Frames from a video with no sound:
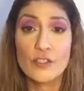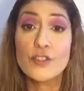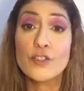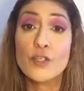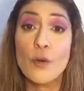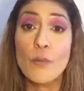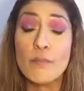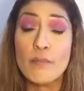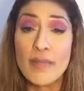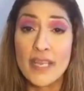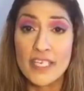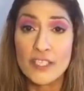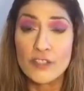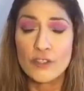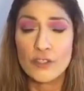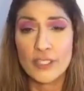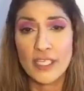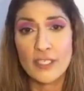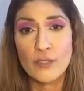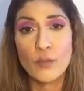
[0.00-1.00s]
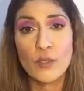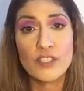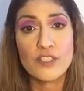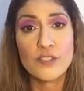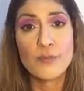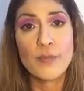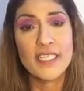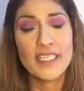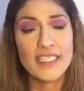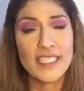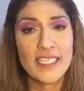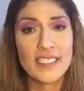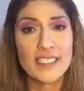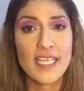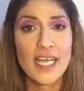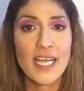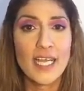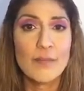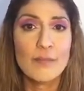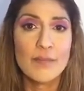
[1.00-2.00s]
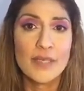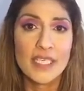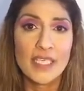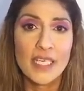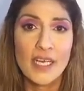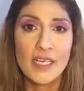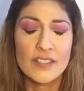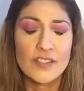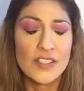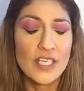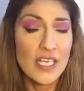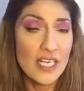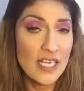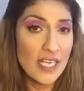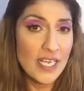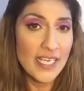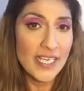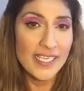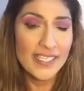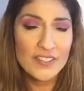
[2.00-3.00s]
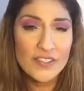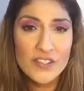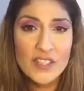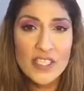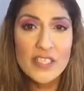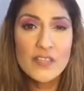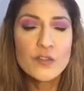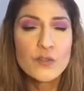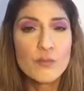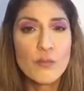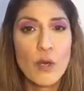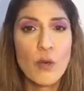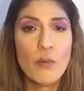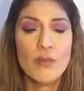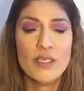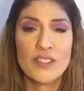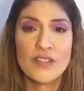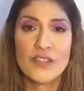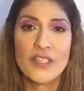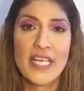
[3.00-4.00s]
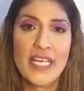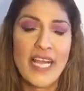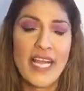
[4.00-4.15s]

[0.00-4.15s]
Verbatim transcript: So make sure that you are spending that time, because it is these moments that